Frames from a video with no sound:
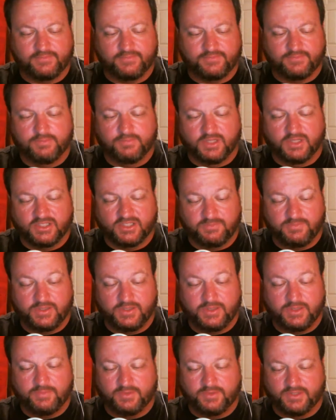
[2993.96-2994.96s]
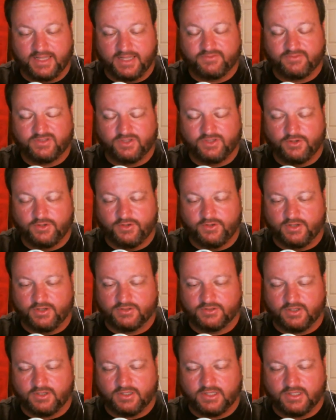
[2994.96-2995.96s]
bunch of people left, so you're going to
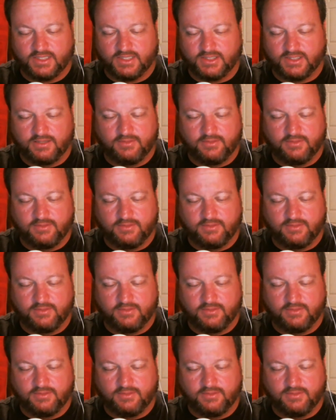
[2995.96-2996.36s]
start catching up.